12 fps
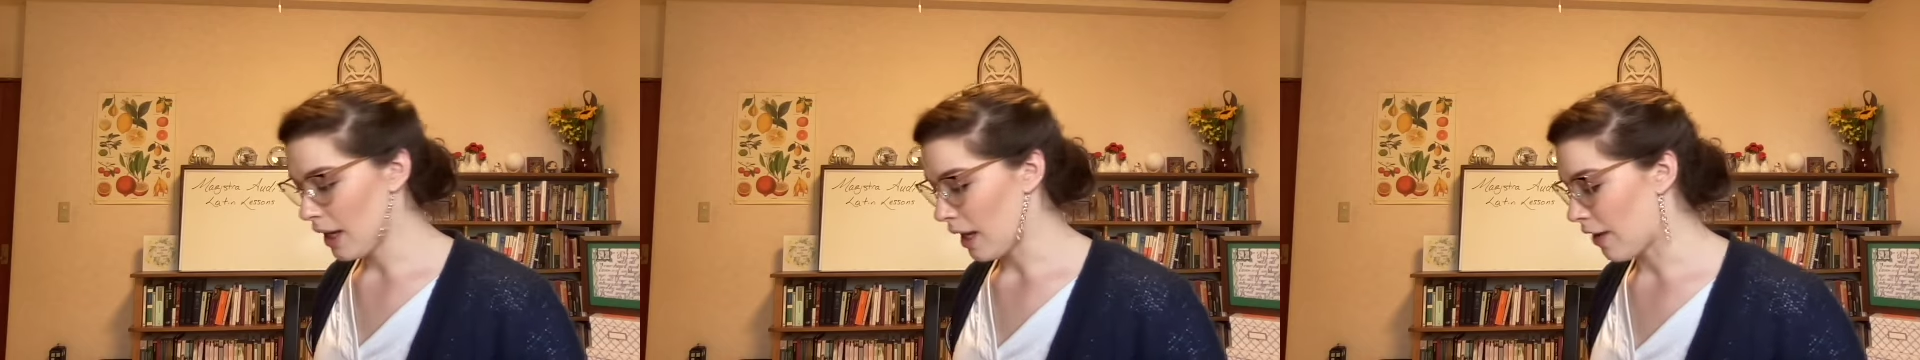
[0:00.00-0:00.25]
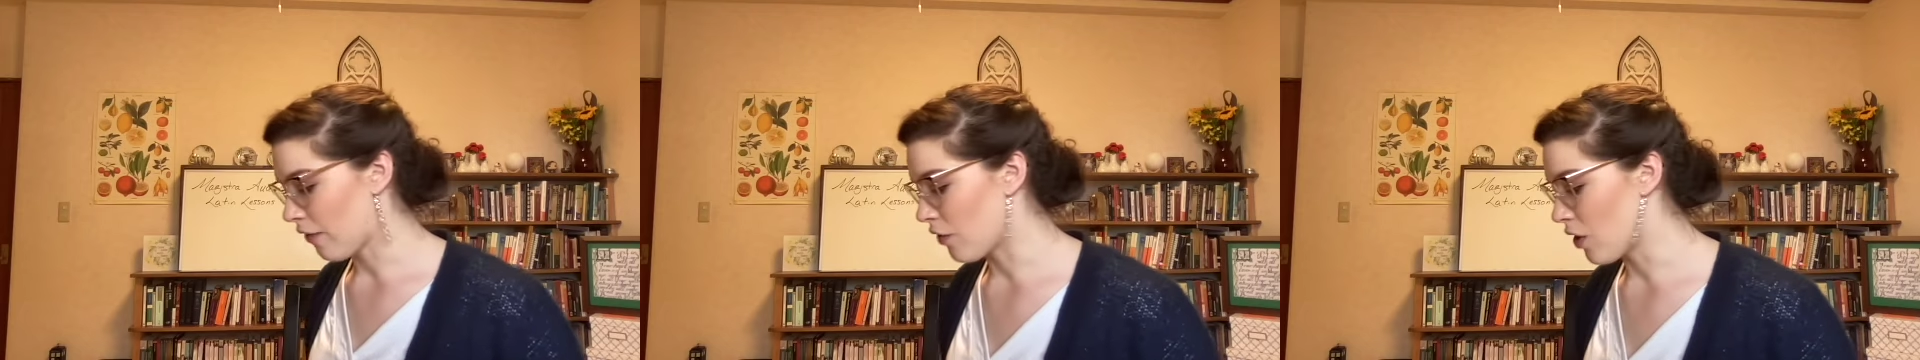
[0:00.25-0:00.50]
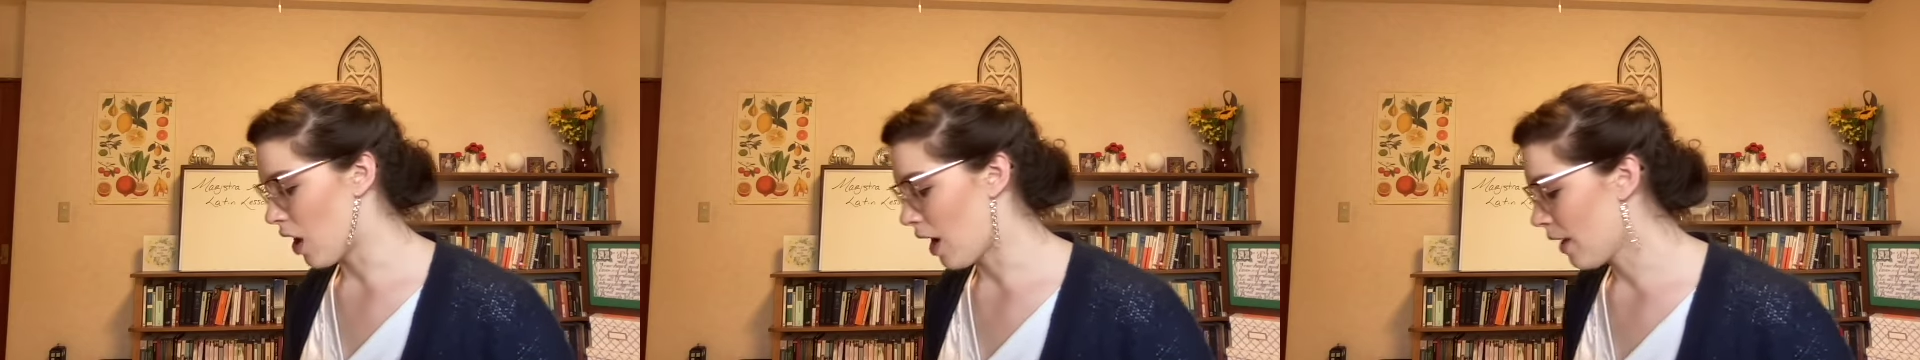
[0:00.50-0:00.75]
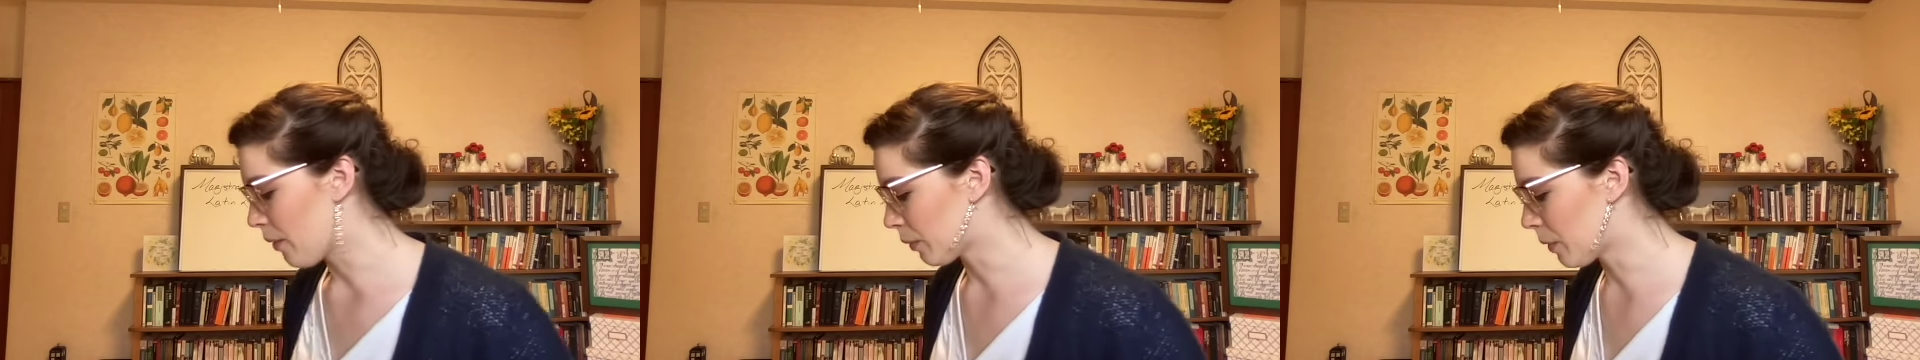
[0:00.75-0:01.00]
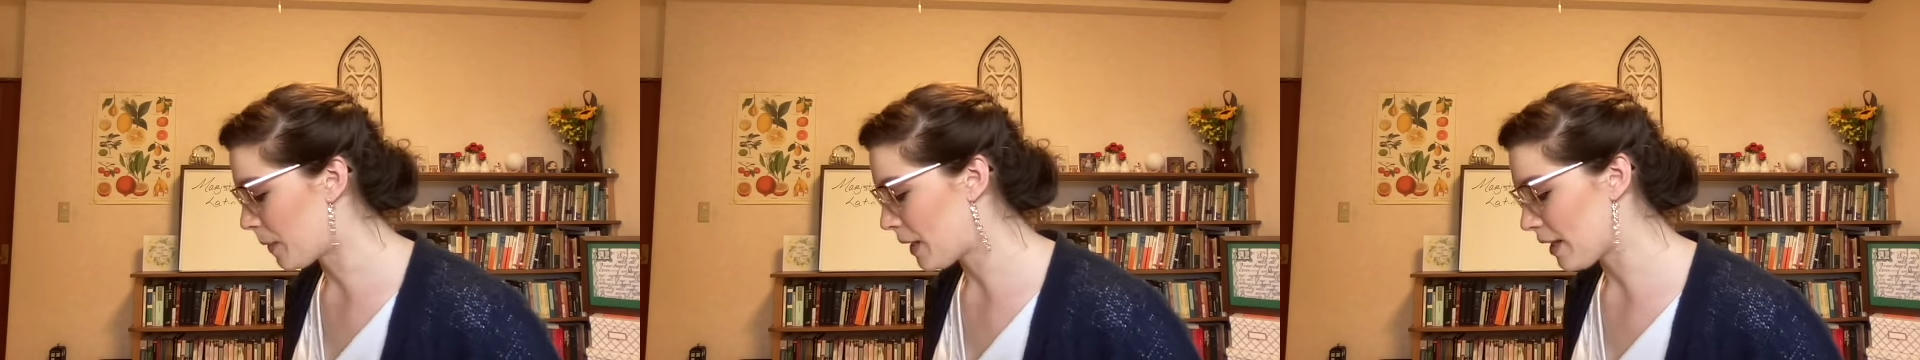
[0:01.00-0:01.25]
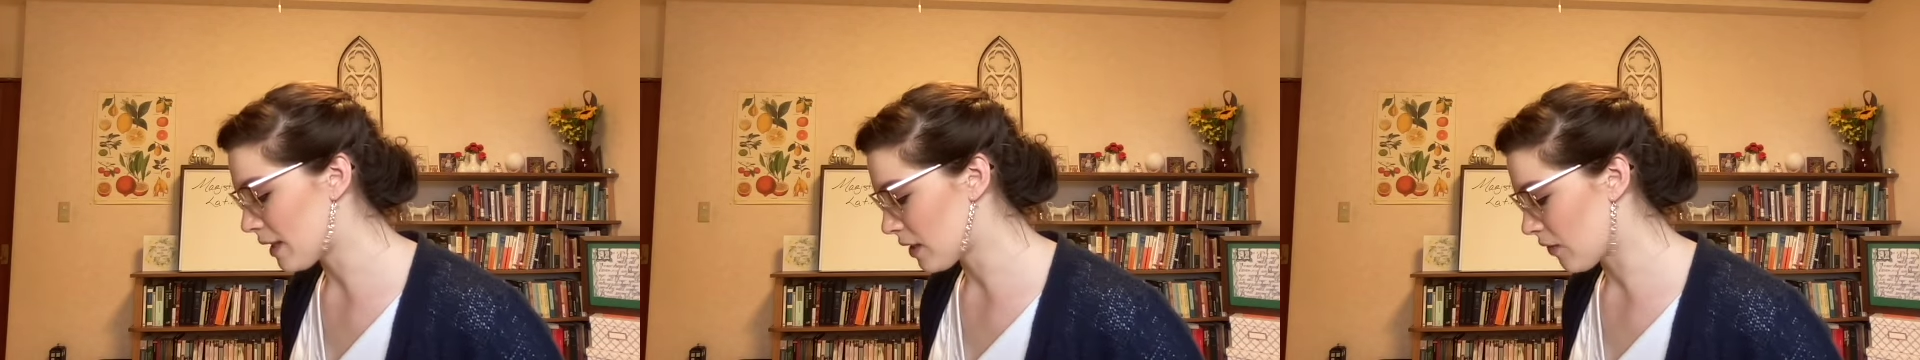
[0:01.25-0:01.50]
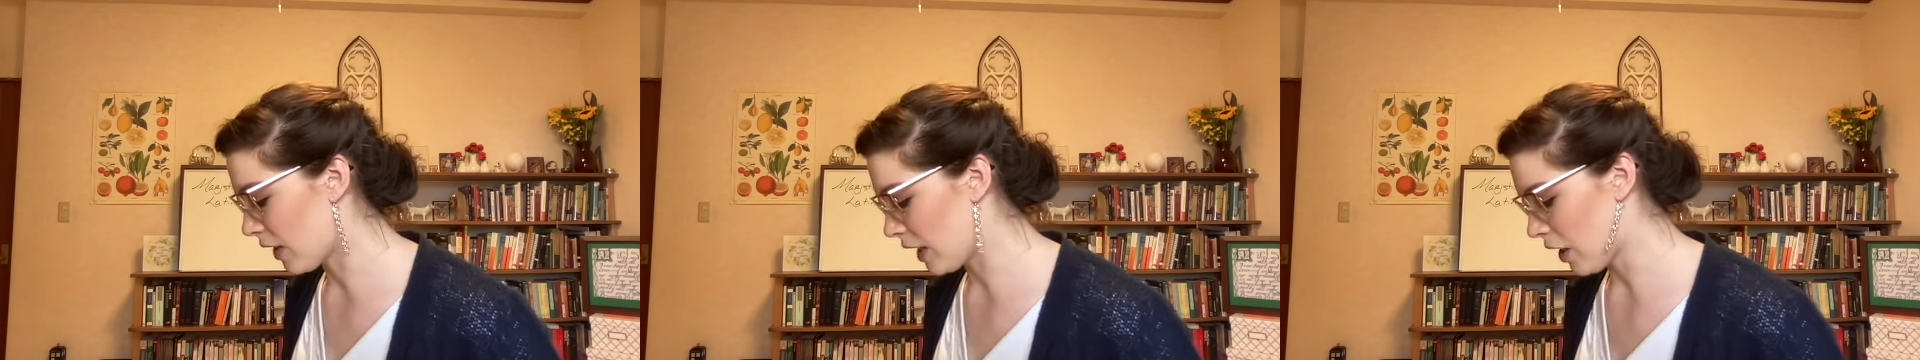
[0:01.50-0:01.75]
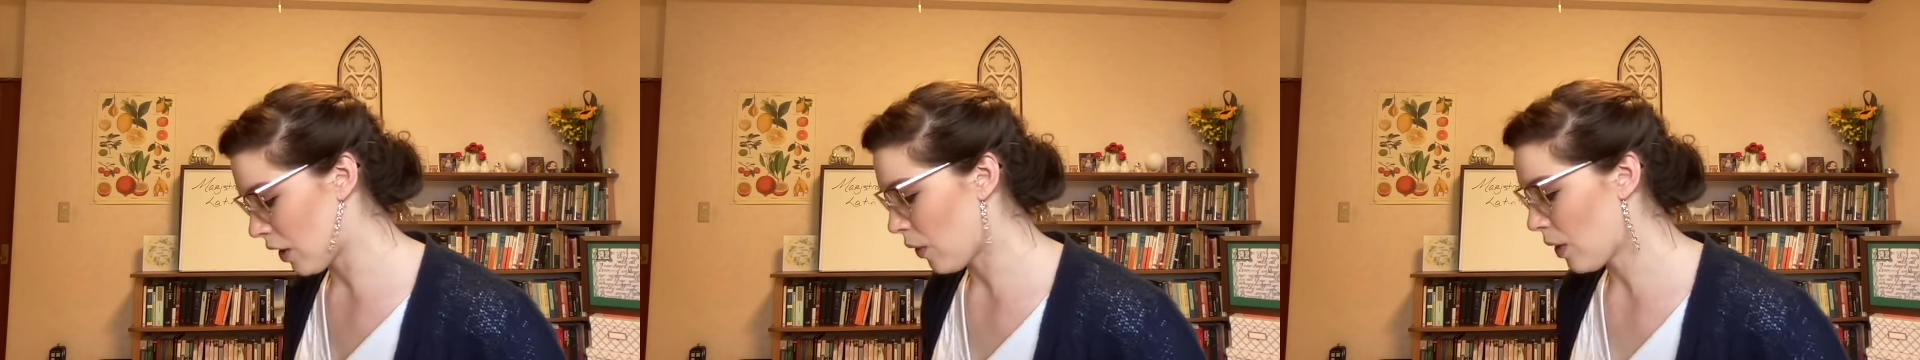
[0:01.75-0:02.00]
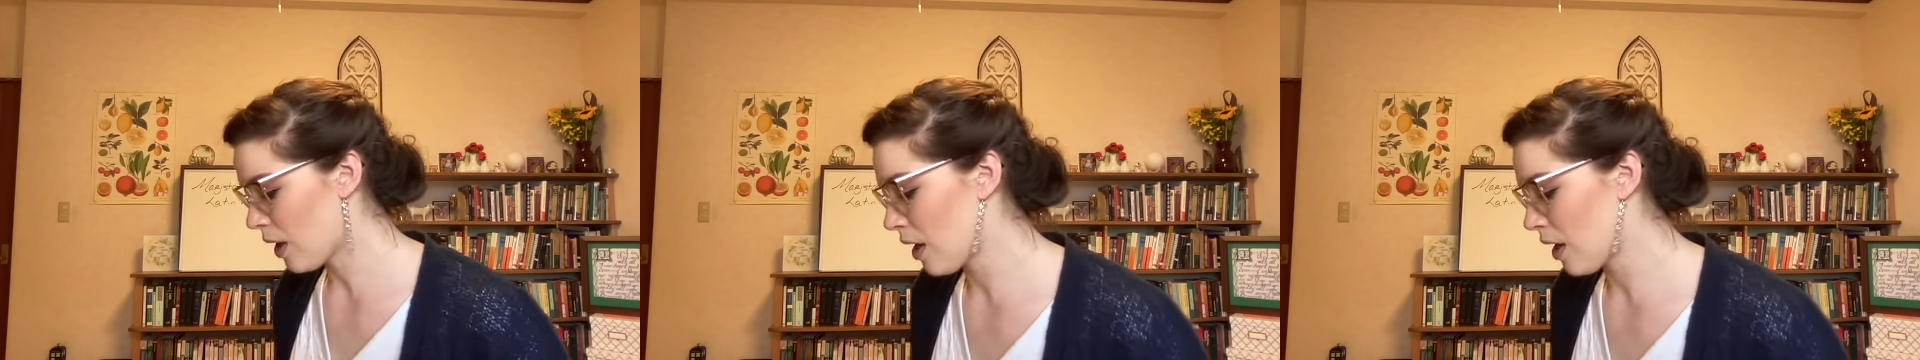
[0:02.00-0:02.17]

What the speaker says: If not, repeat this video